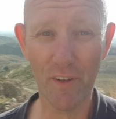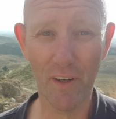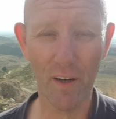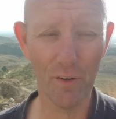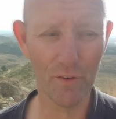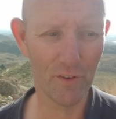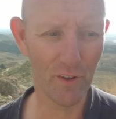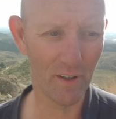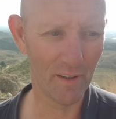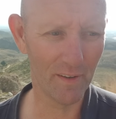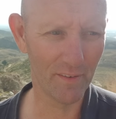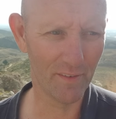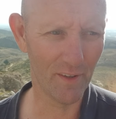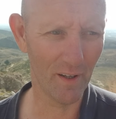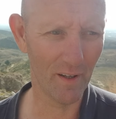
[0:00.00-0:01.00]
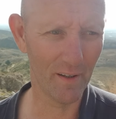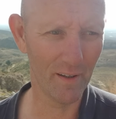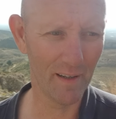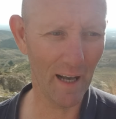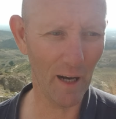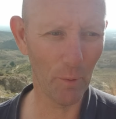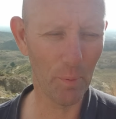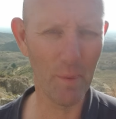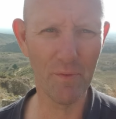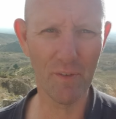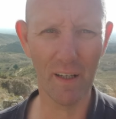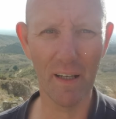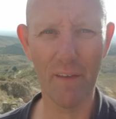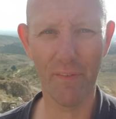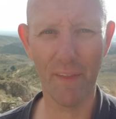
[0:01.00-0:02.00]
you know, to help him
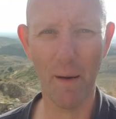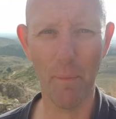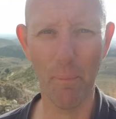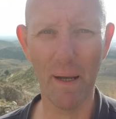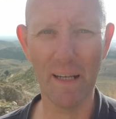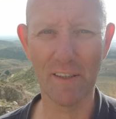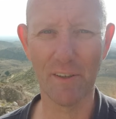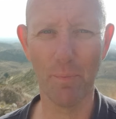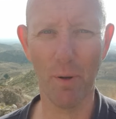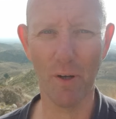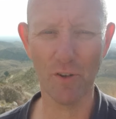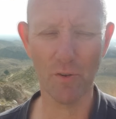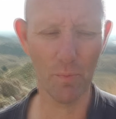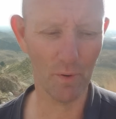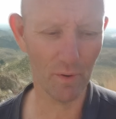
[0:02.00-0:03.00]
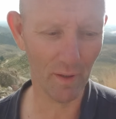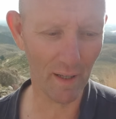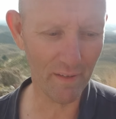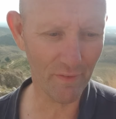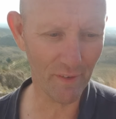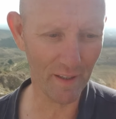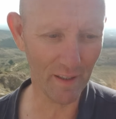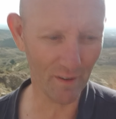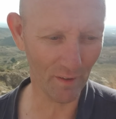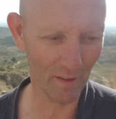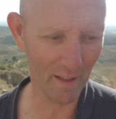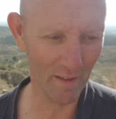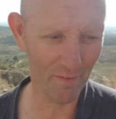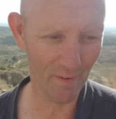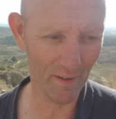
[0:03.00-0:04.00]
to live that best possible life that he could
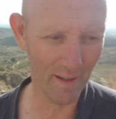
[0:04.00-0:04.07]
live.